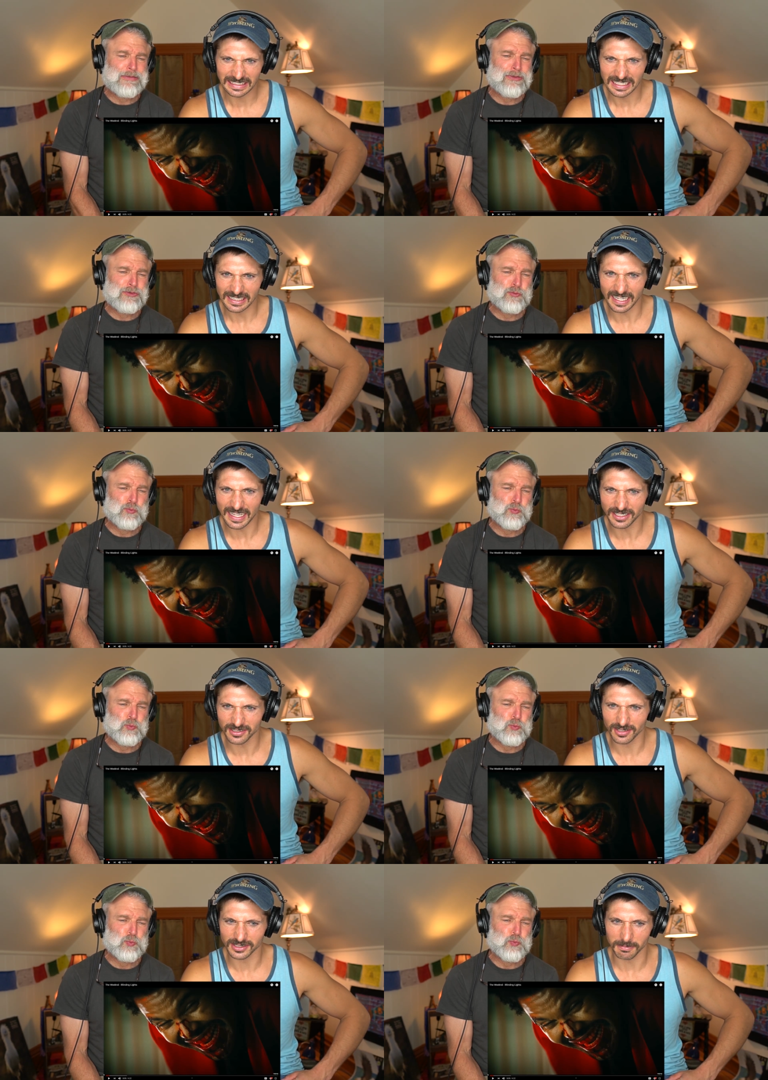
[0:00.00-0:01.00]
Speaker 1: Like he
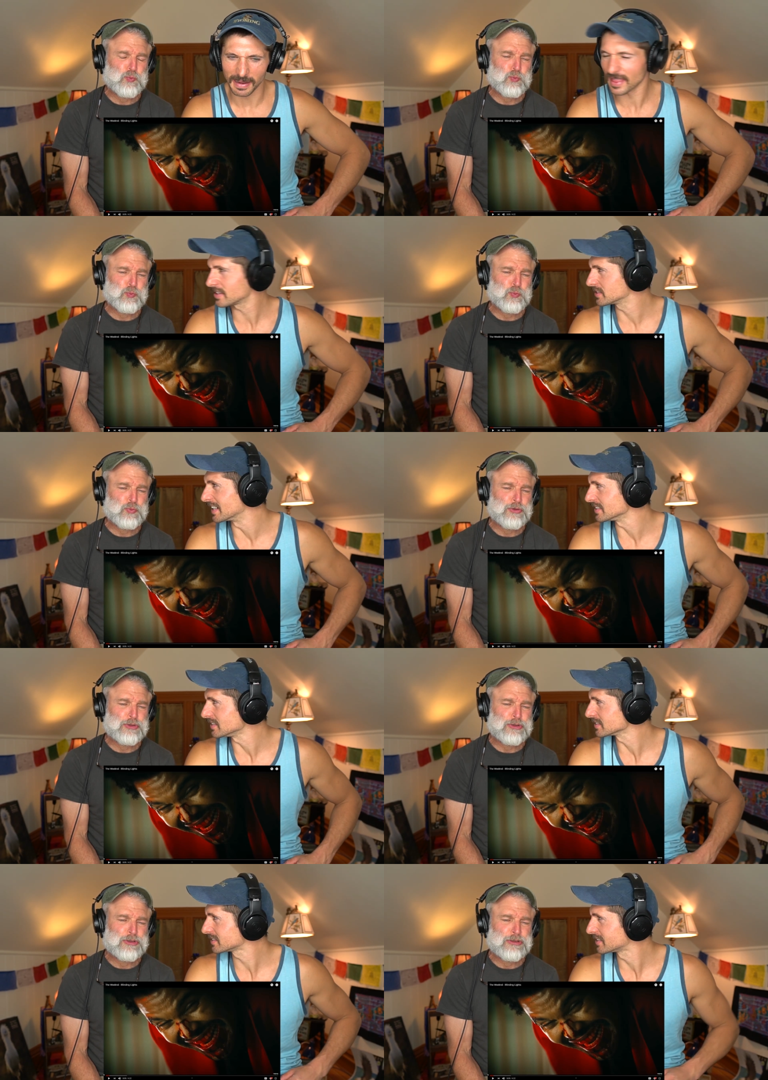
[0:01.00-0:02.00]
just took some bath
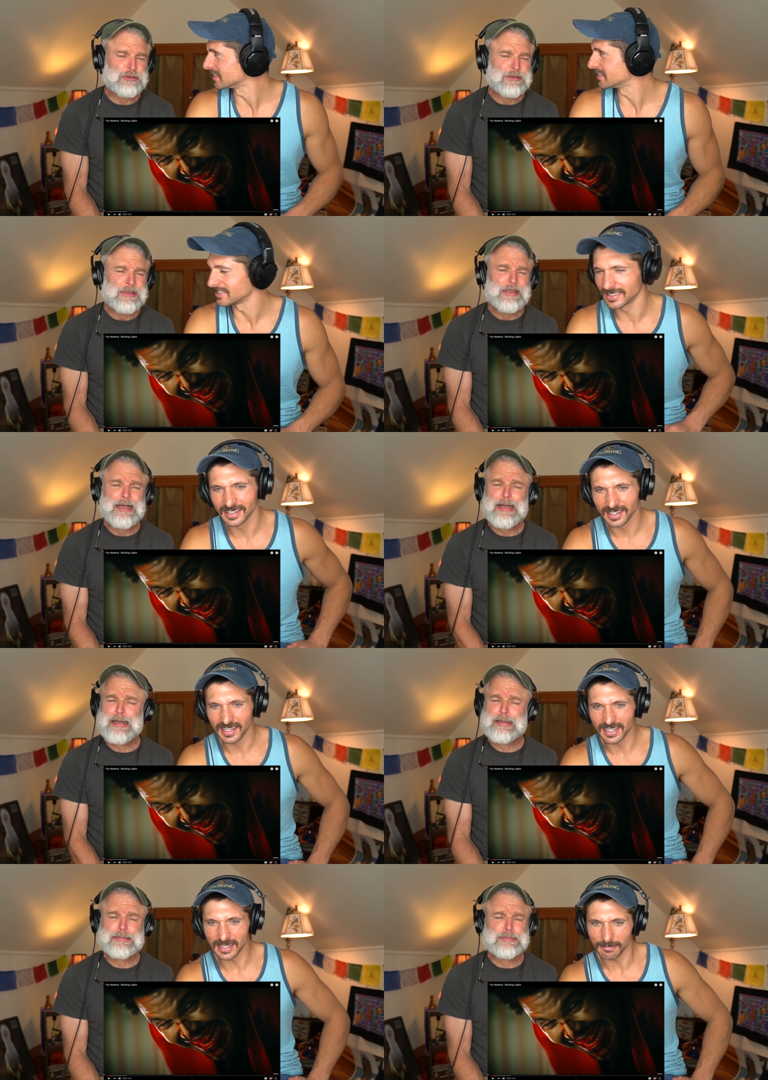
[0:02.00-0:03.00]
salts.
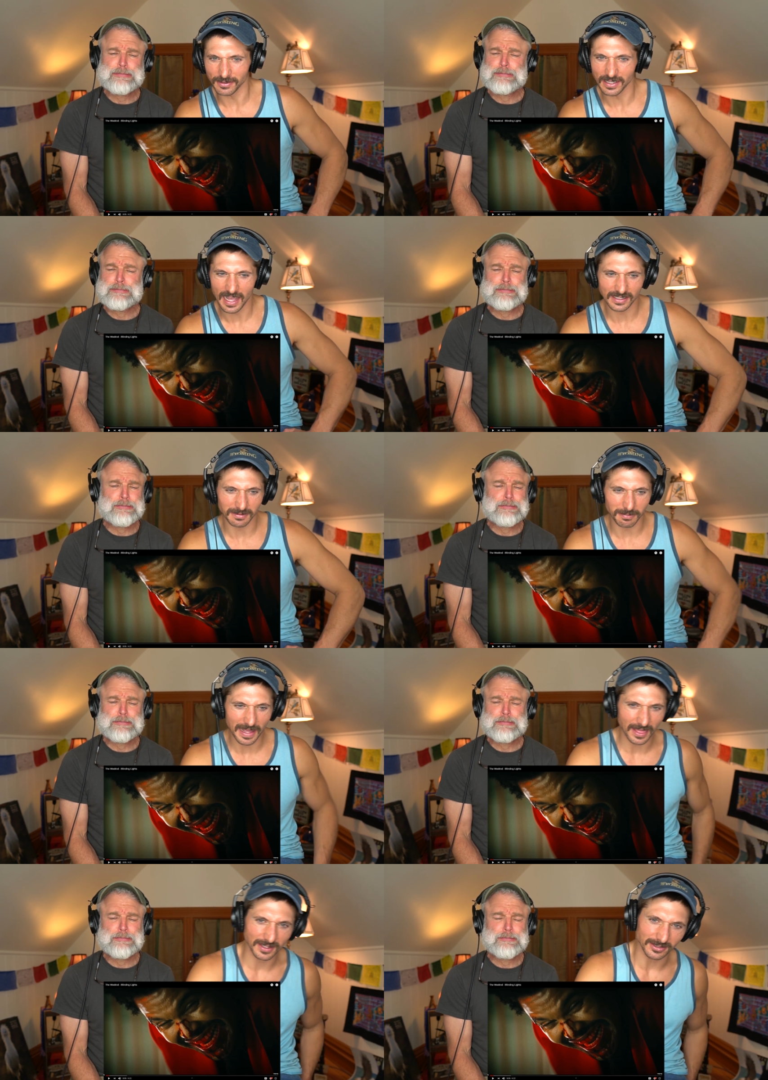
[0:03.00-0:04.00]
Ah. He definitely had some
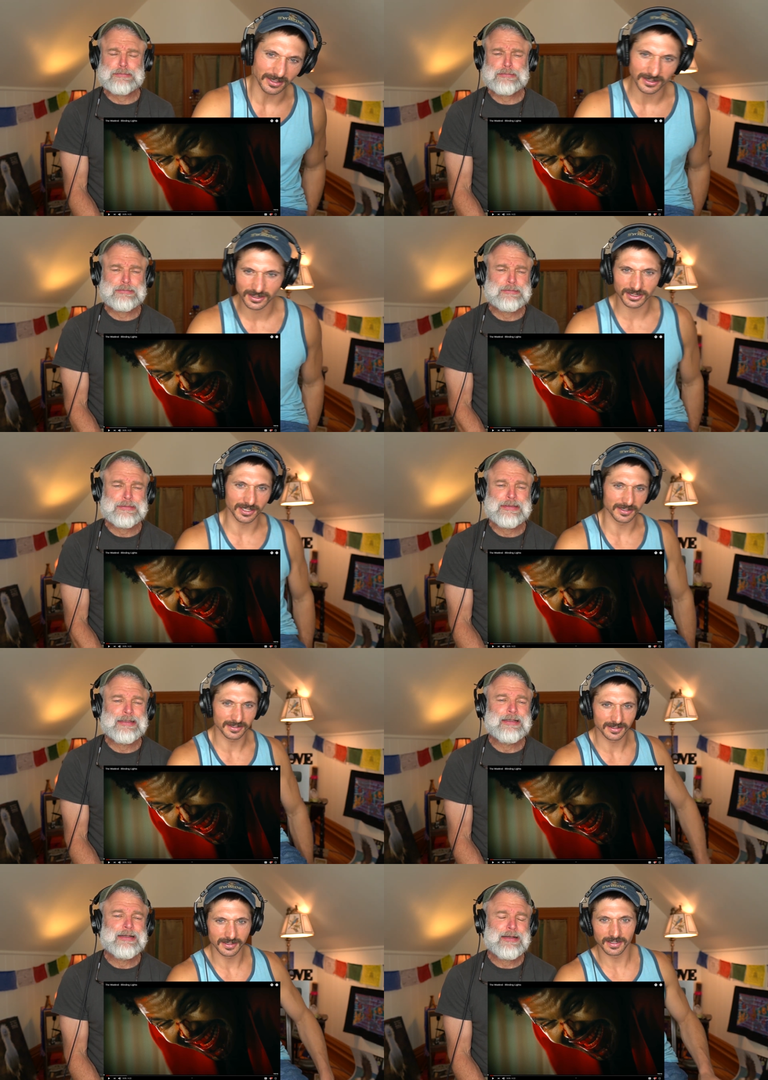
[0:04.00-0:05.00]
bath salts.
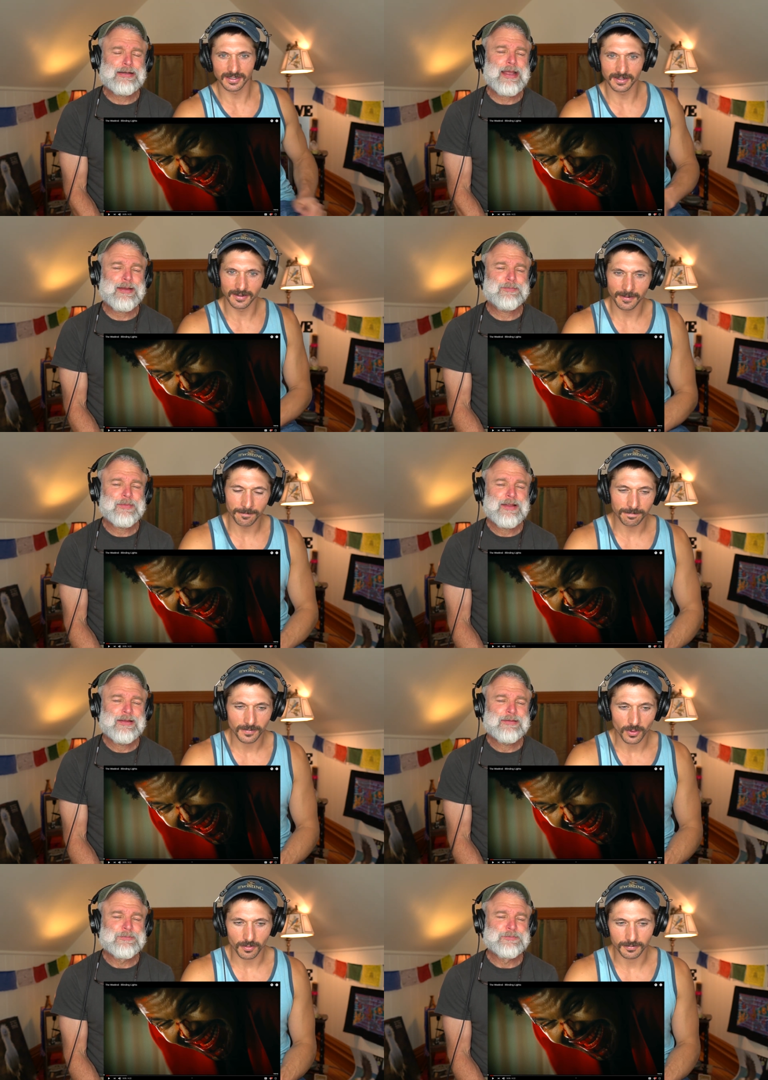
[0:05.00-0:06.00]
Speaker 2: Okay,
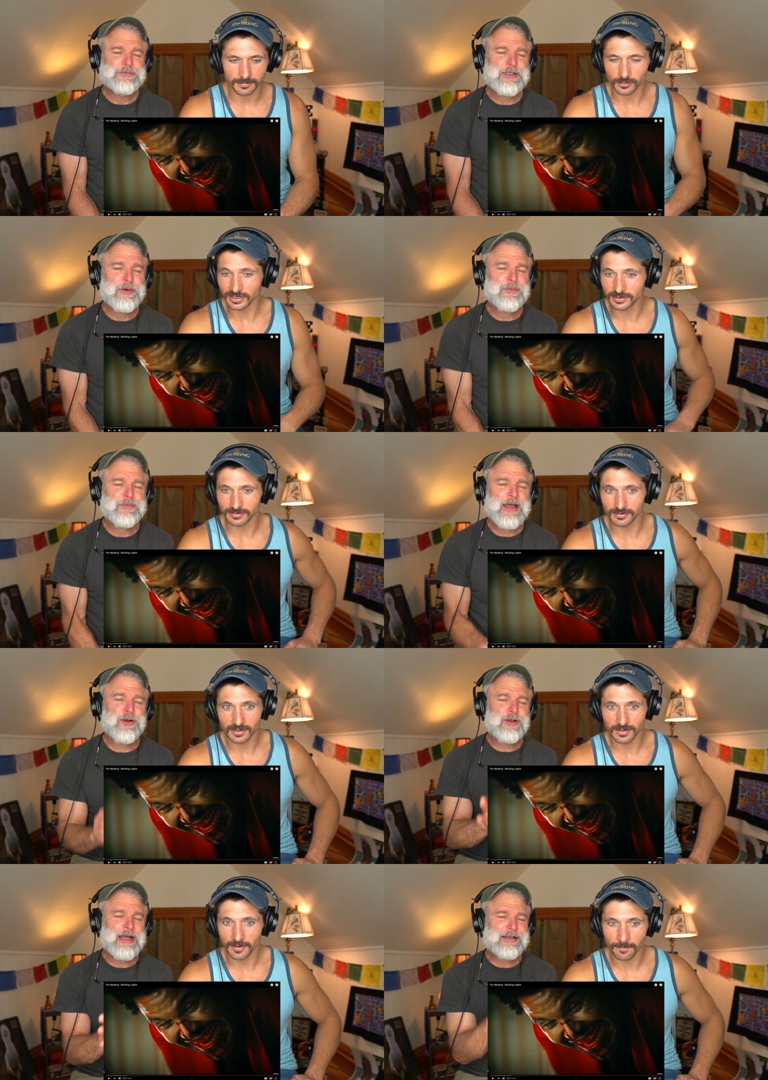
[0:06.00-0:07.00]
so I
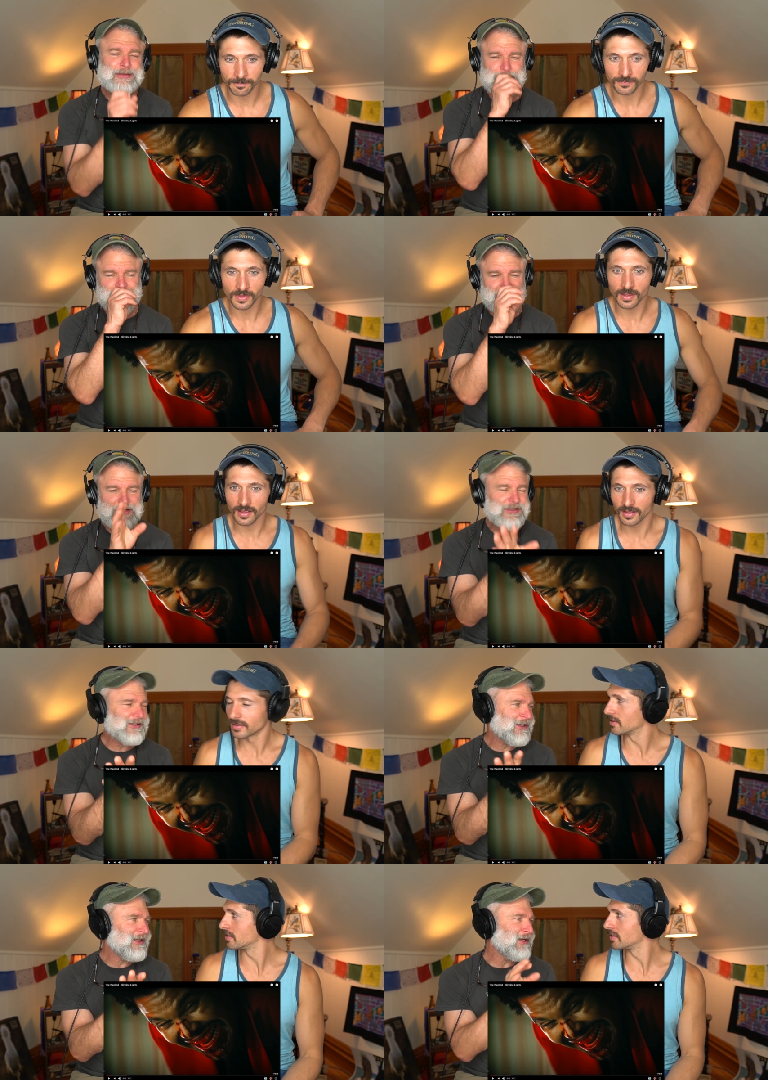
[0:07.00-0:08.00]
don't like
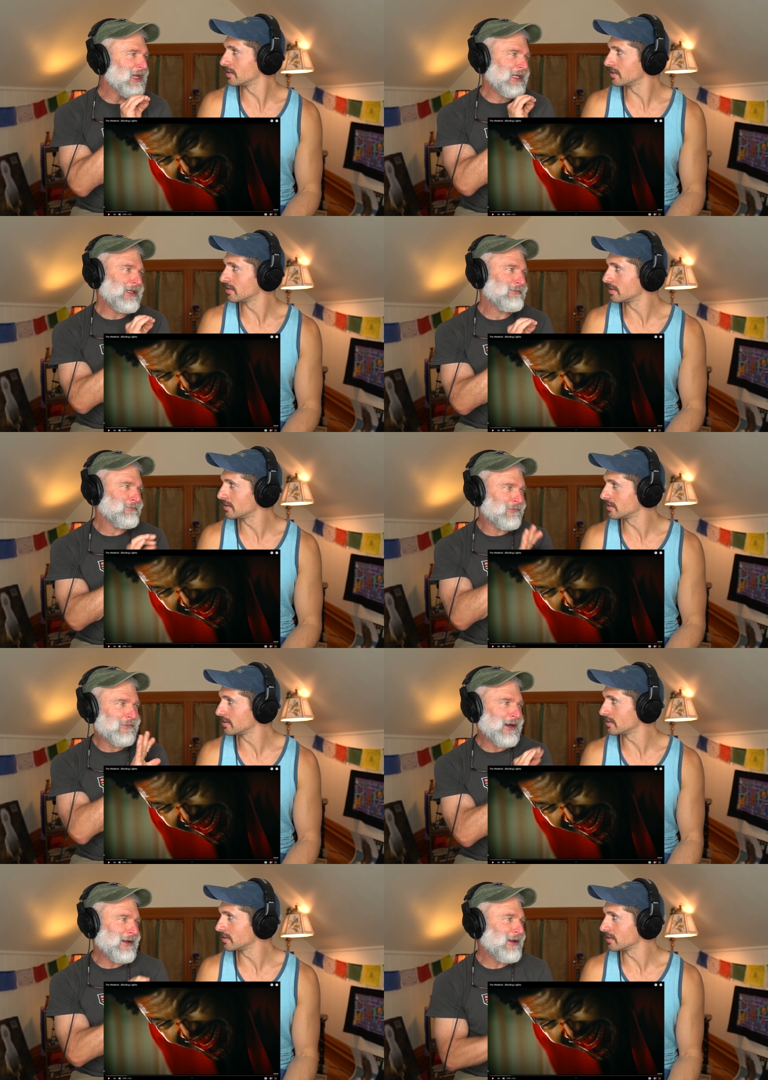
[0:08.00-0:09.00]
this scene
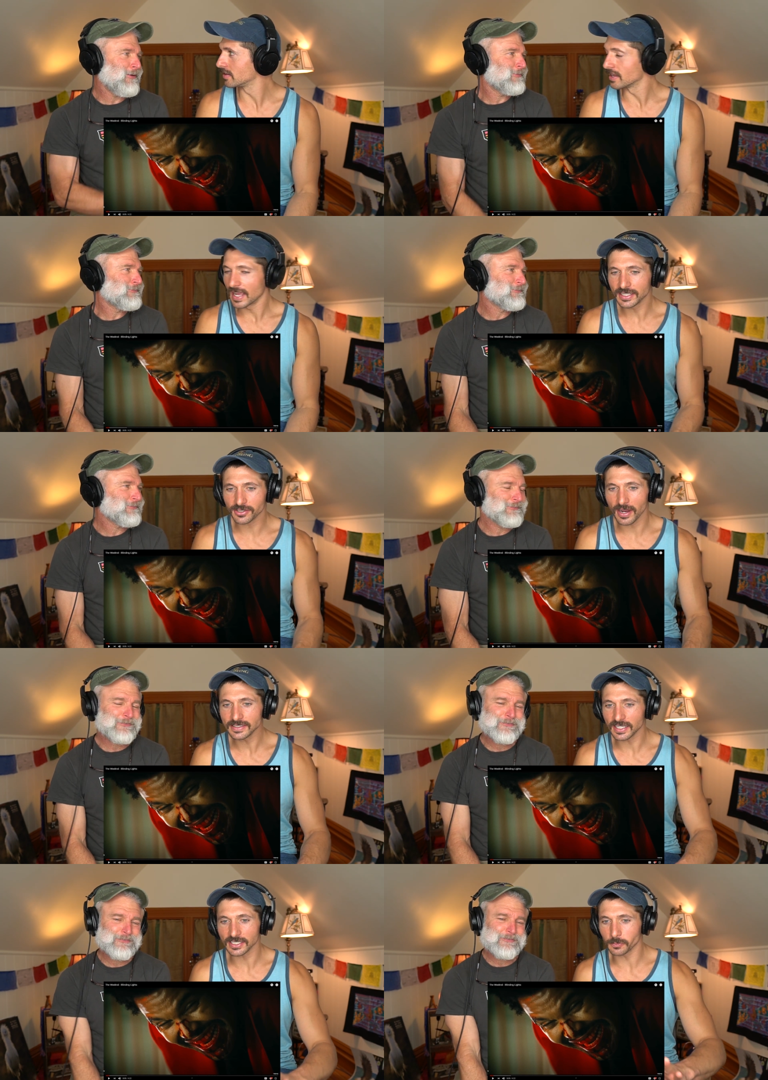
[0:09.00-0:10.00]
right now.
Speaker 1: It's
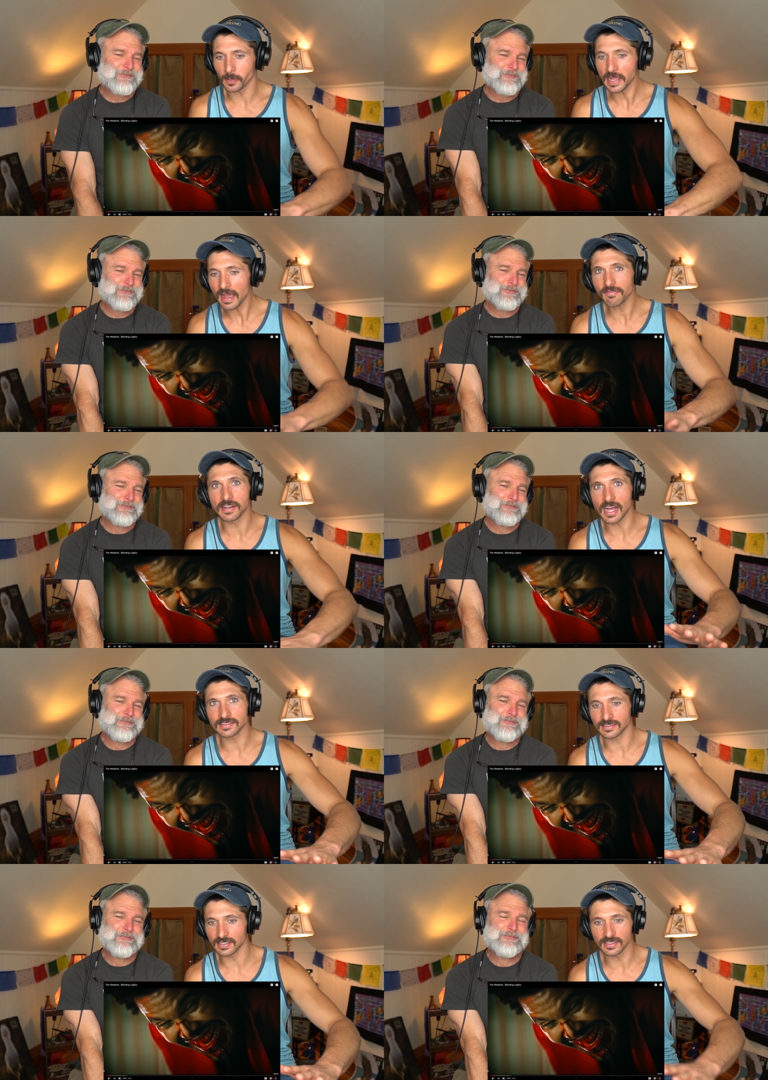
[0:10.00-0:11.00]
crazy because we have not seen